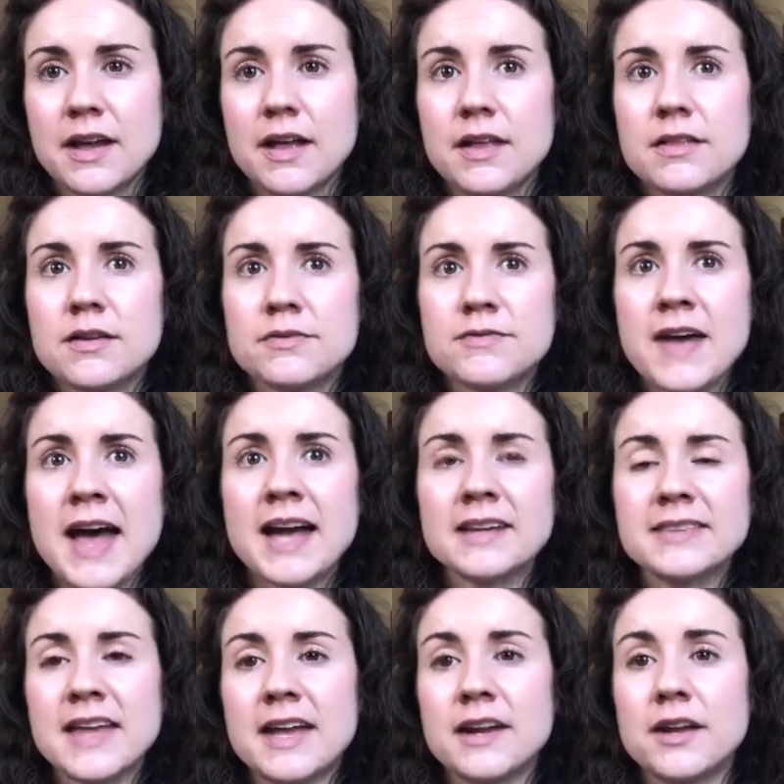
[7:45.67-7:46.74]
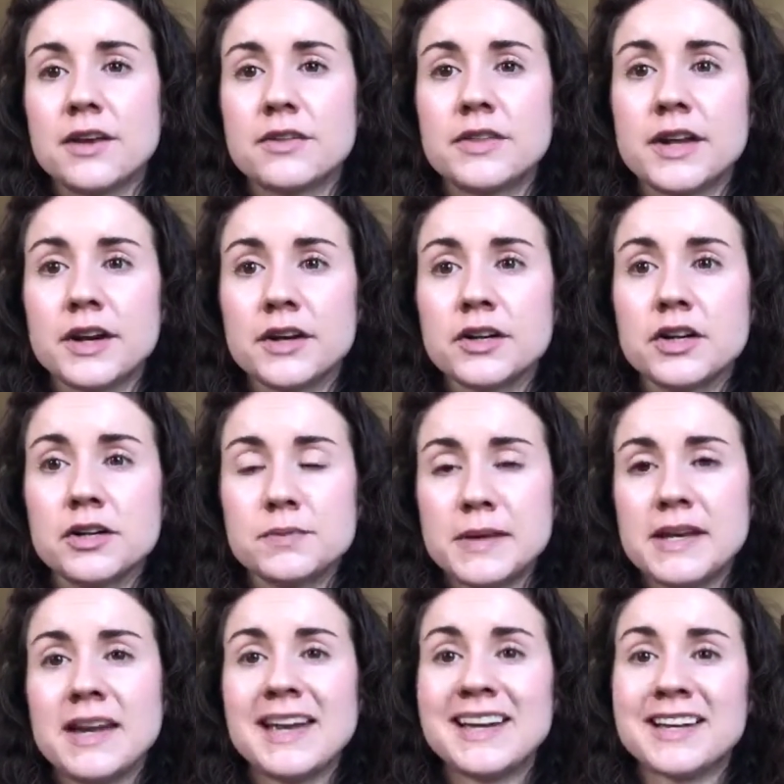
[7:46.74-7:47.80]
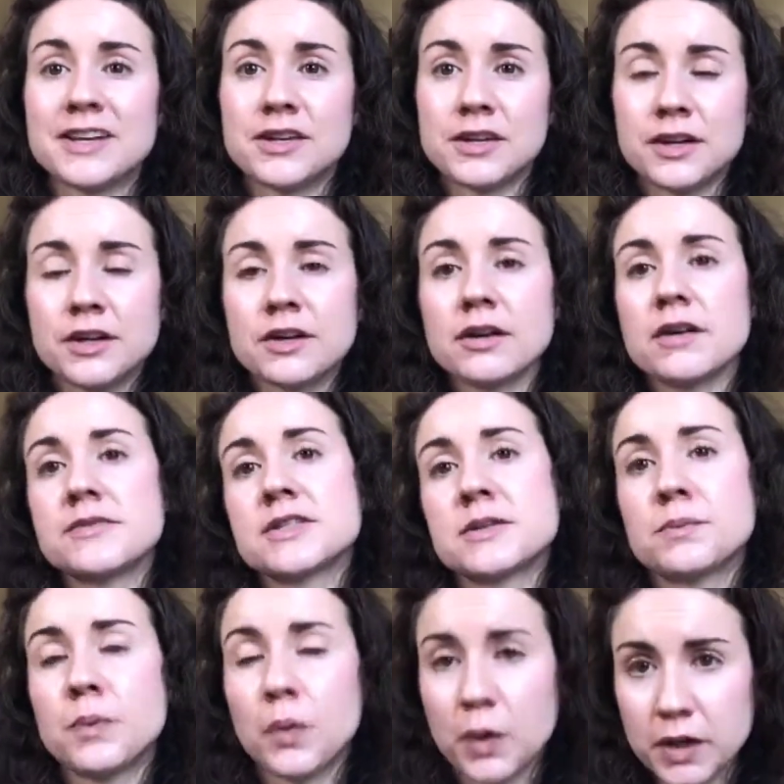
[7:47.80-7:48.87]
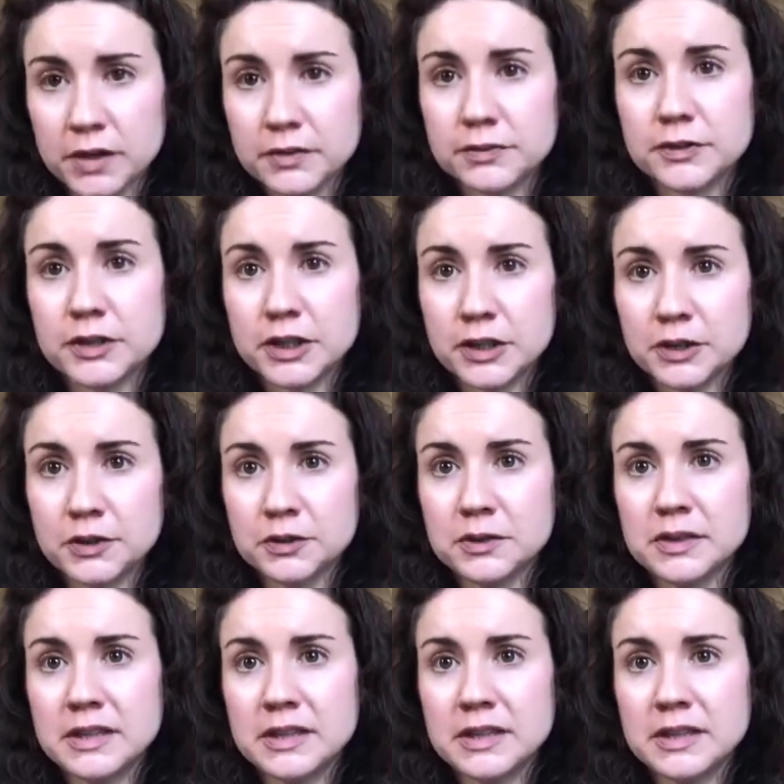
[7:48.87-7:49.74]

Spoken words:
the fact that there could be a year of support for you,